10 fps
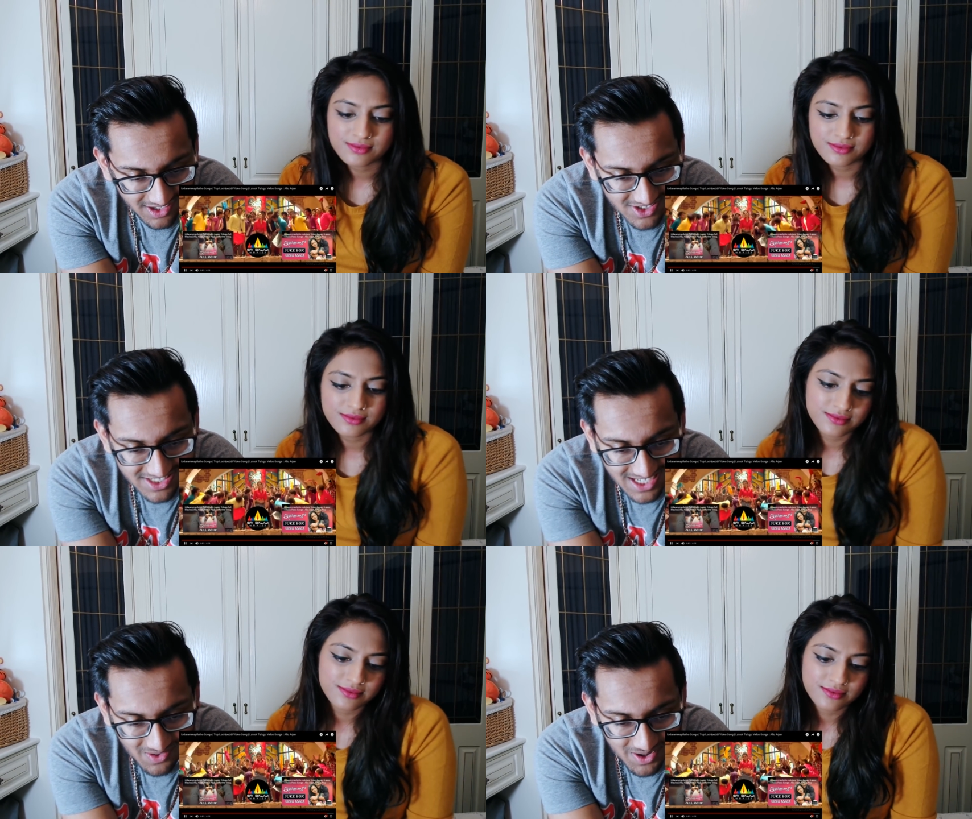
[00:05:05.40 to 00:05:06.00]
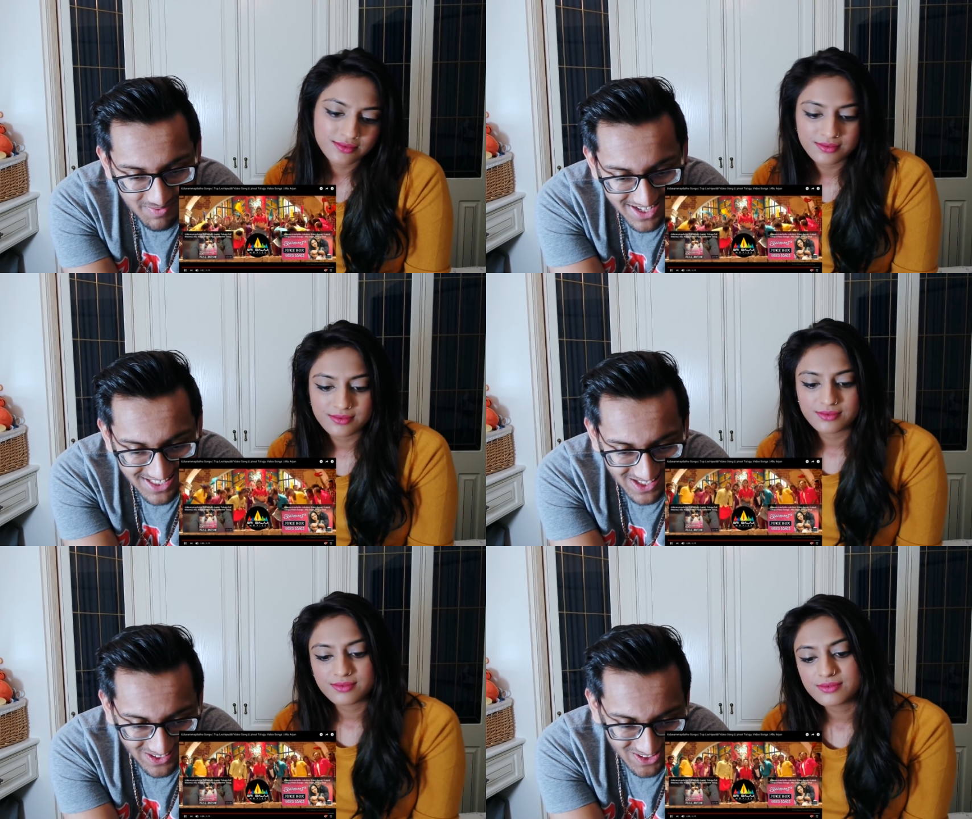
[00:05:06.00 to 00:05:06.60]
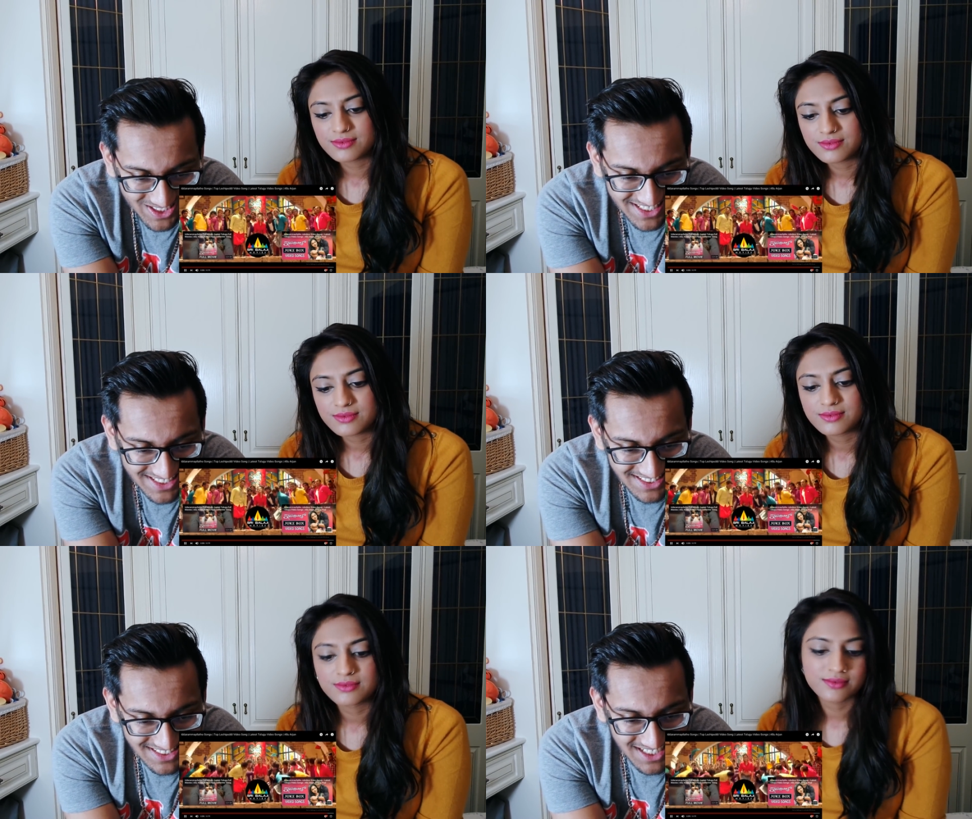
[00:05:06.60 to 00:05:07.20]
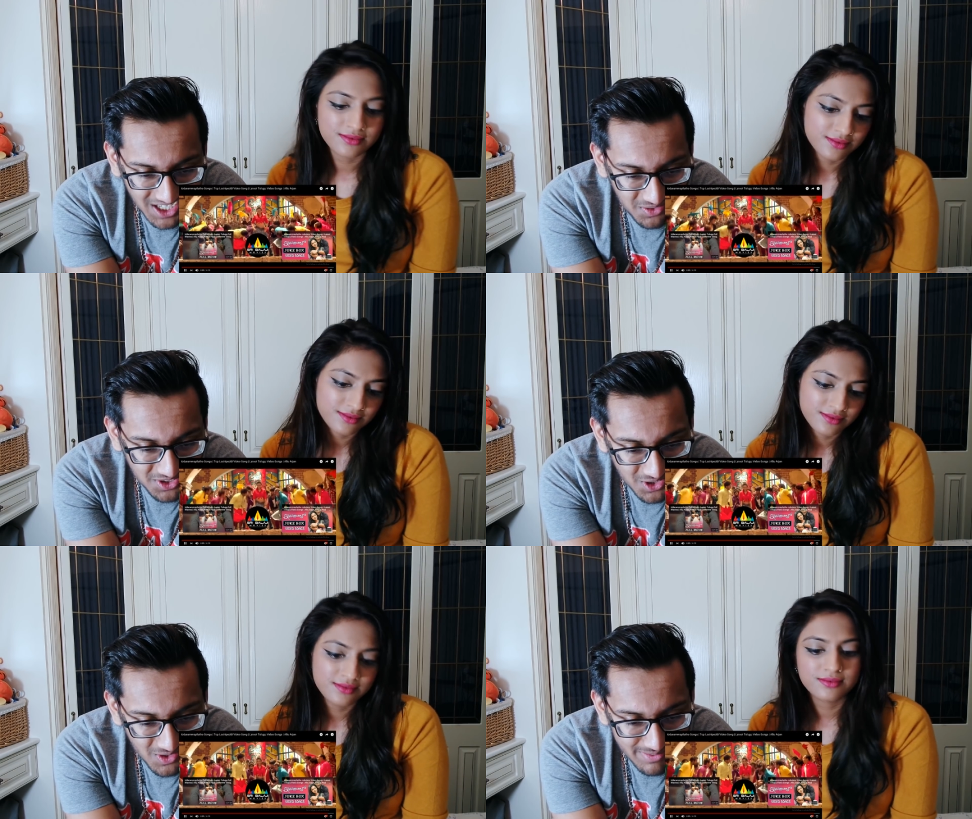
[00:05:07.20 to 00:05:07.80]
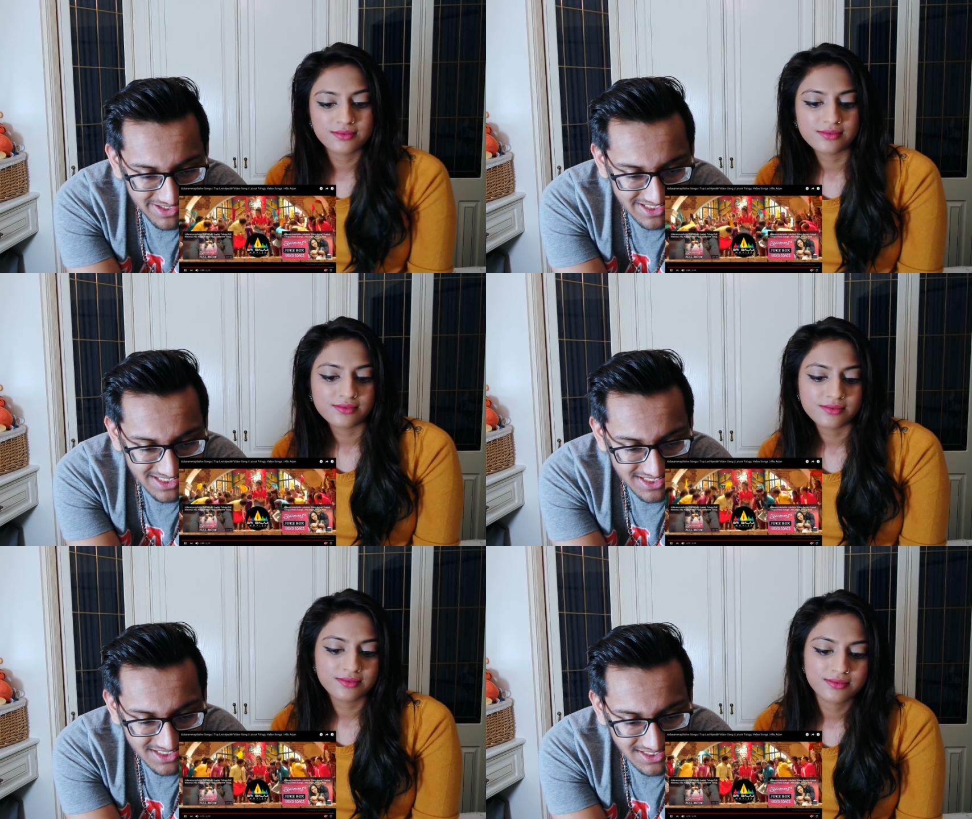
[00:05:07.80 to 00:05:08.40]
Speaker 1: I don't understand what it means though. I want to know what it means.